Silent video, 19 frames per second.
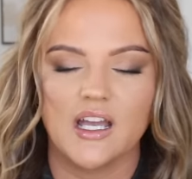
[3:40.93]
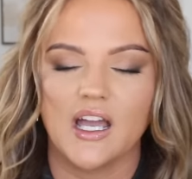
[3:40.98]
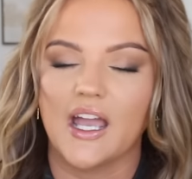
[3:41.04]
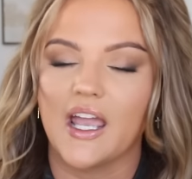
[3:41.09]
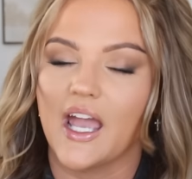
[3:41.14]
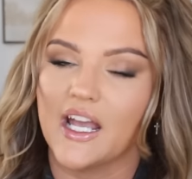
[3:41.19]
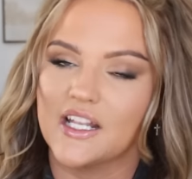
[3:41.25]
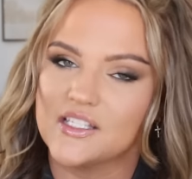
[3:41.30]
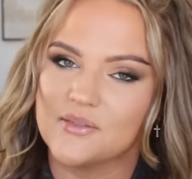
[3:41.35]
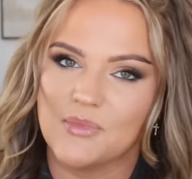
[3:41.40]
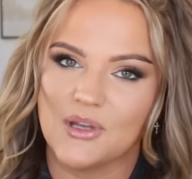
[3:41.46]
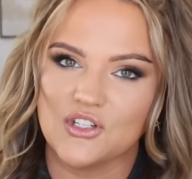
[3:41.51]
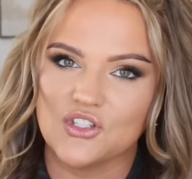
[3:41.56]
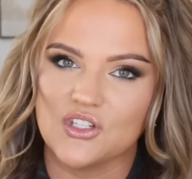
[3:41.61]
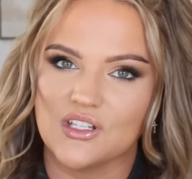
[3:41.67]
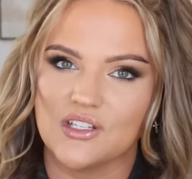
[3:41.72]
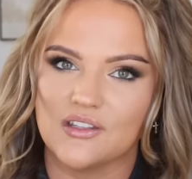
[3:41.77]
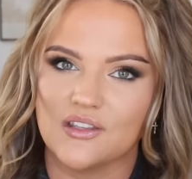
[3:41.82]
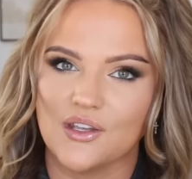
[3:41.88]
I had to
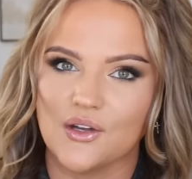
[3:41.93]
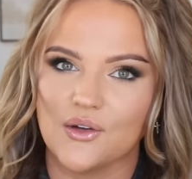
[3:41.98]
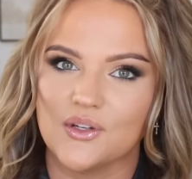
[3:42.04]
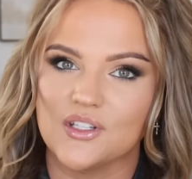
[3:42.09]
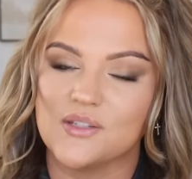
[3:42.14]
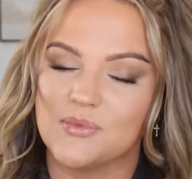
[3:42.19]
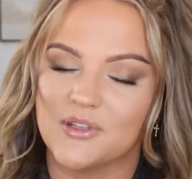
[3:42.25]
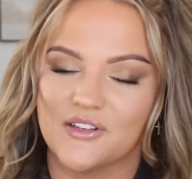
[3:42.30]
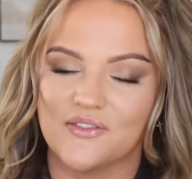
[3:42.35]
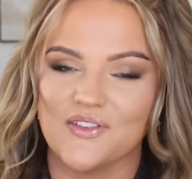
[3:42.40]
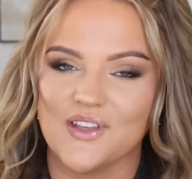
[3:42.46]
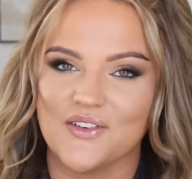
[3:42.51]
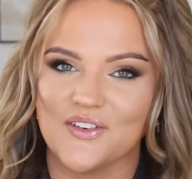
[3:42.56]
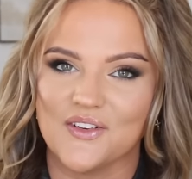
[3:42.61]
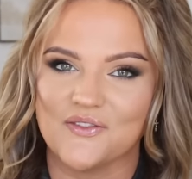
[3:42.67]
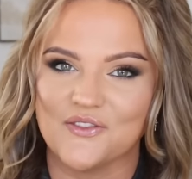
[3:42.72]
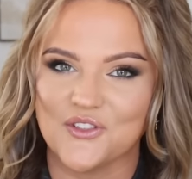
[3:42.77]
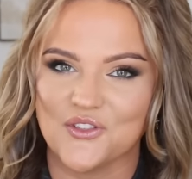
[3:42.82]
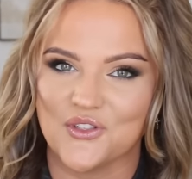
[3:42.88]
mention it though. It's been a
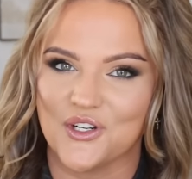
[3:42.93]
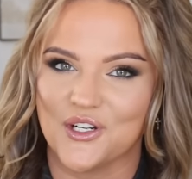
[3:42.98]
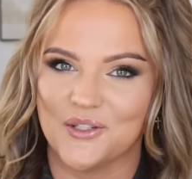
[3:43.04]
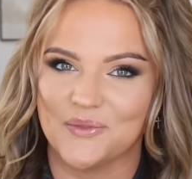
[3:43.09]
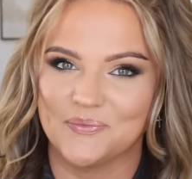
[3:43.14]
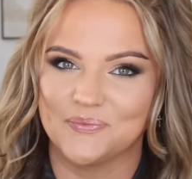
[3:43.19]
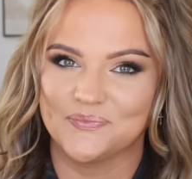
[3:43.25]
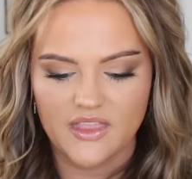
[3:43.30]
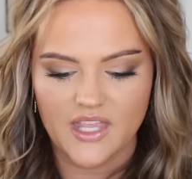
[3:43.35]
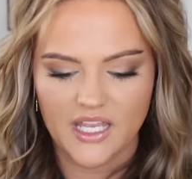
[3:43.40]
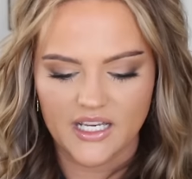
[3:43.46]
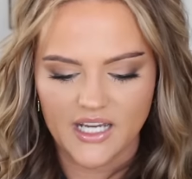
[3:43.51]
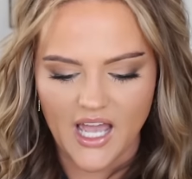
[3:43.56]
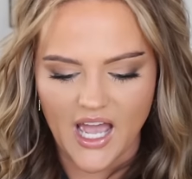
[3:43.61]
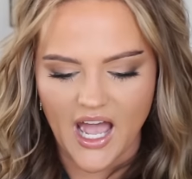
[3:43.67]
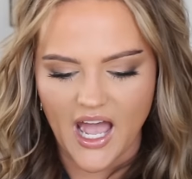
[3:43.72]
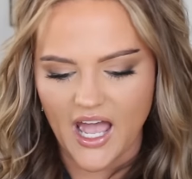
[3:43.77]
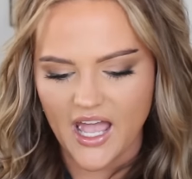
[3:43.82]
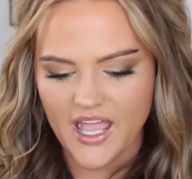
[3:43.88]
favorite for sure. Then
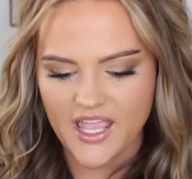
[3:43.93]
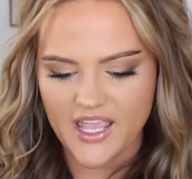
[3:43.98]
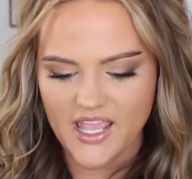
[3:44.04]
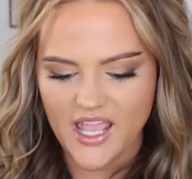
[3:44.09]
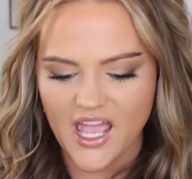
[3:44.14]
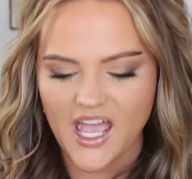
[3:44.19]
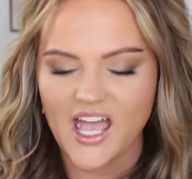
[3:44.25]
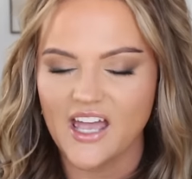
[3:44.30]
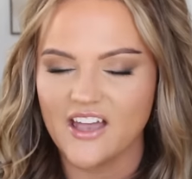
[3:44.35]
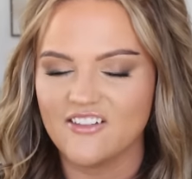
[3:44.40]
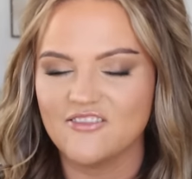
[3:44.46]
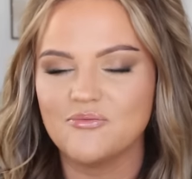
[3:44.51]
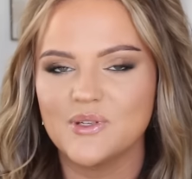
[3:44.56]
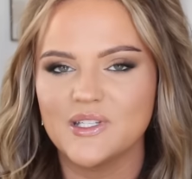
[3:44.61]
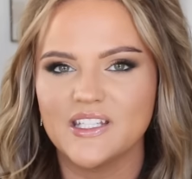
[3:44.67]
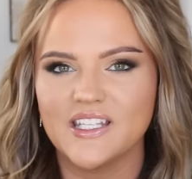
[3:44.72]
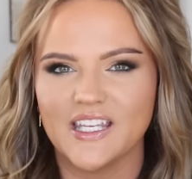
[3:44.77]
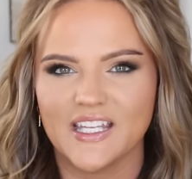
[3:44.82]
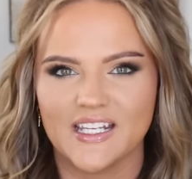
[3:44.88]
I have
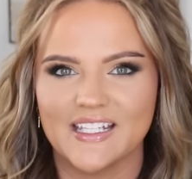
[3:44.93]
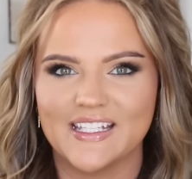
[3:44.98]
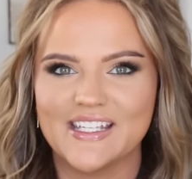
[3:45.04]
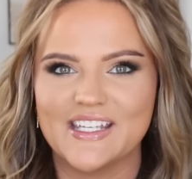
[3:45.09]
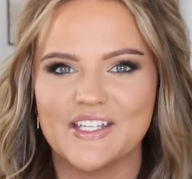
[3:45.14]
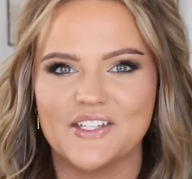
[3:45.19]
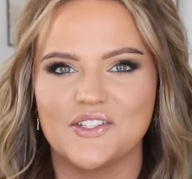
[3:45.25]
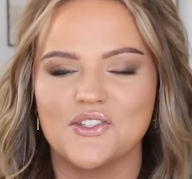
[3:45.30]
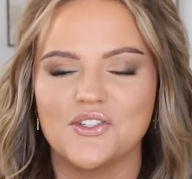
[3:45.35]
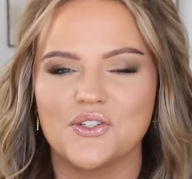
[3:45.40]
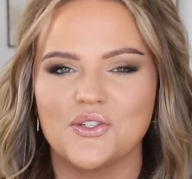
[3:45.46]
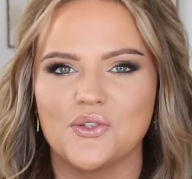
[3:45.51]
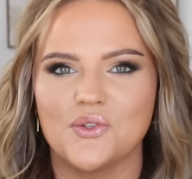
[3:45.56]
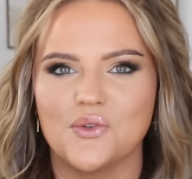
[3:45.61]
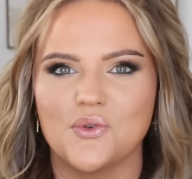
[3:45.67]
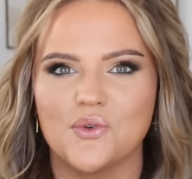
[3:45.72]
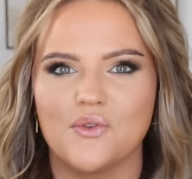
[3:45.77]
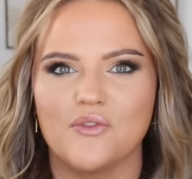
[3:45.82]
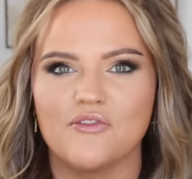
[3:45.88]
been getting
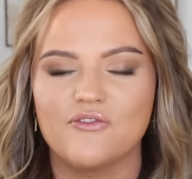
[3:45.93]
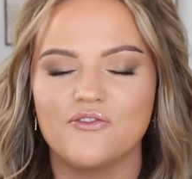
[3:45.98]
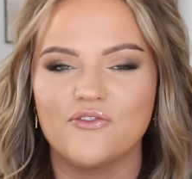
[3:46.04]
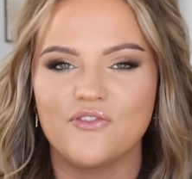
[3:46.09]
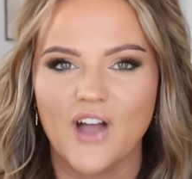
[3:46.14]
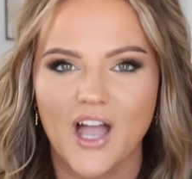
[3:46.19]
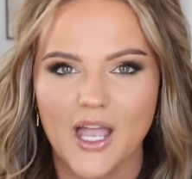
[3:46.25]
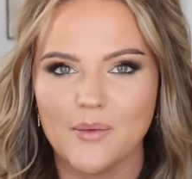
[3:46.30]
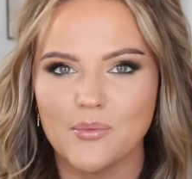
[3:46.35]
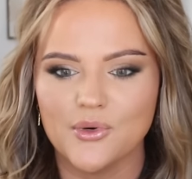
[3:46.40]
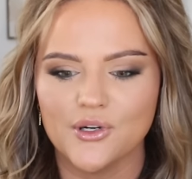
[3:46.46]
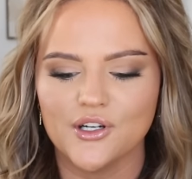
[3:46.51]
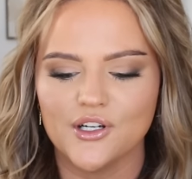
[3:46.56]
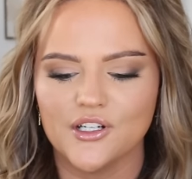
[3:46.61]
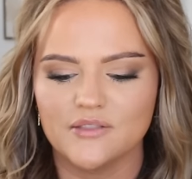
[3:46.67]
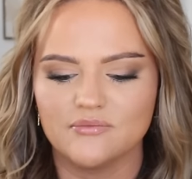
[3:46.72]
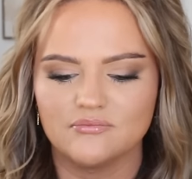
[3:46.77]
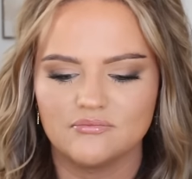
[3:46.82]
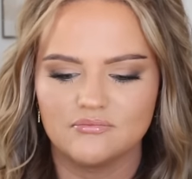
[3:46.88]
into
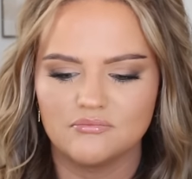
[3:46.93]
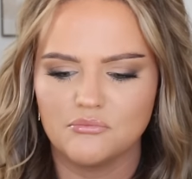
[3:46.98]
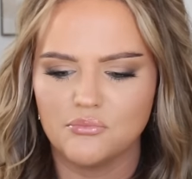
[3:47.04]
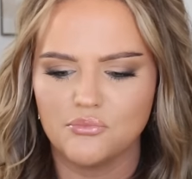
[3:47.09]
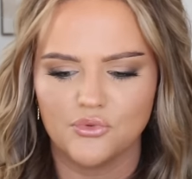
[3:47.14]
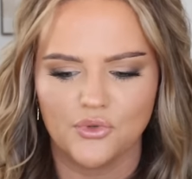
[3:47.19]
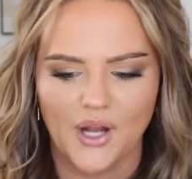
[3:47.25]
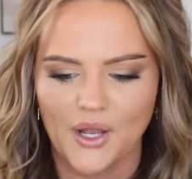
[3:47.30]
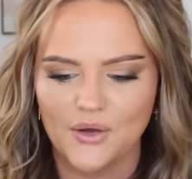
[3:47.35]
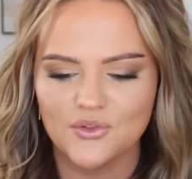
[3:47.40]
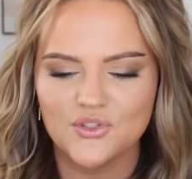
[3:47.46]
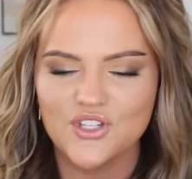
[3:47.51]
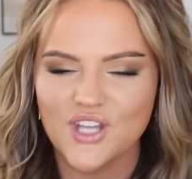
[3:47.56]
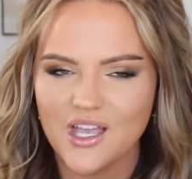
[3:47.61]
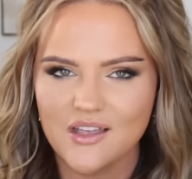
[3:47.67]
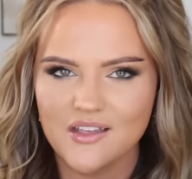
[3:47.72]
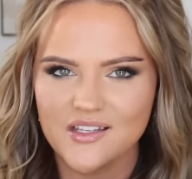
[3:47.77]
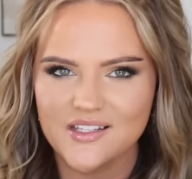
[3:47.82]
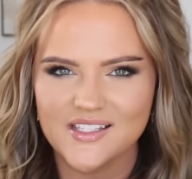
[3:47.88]
fiber brow
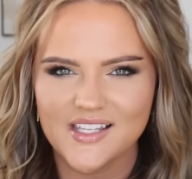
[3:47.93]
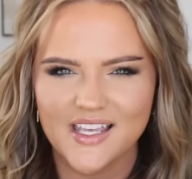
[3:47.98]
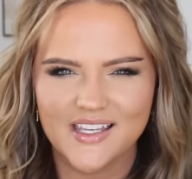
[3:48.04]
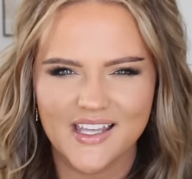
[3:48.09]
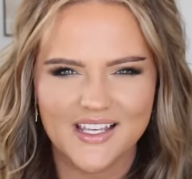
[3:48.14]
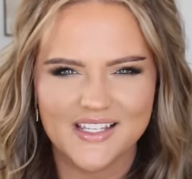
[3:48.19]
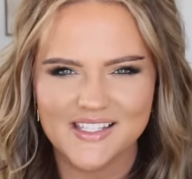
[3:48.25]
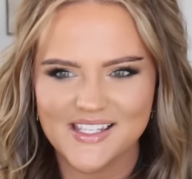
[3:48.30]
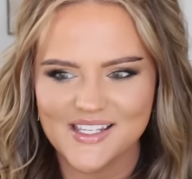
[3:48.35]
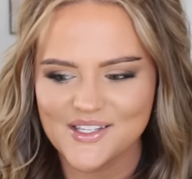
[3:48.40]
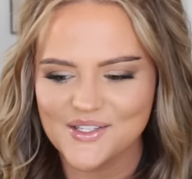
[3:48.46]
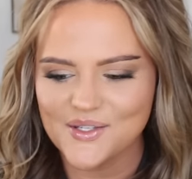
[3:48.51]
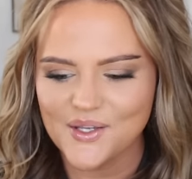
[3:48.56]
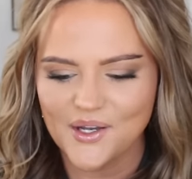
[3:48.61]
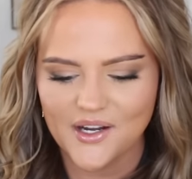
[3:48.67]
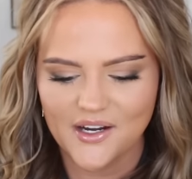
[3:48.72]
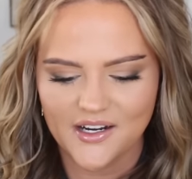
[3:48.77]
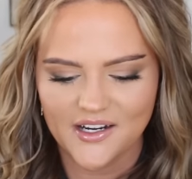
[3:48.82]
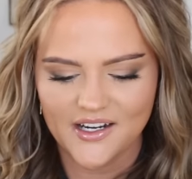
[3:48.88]
gels, I guess these
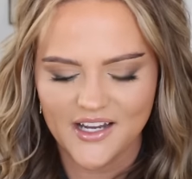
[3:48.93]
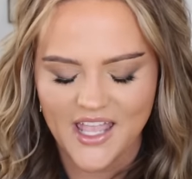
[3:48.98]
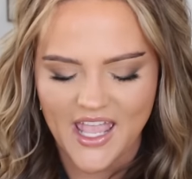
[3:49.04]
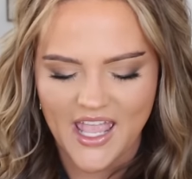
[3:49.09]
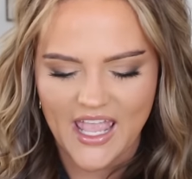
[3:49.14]
are.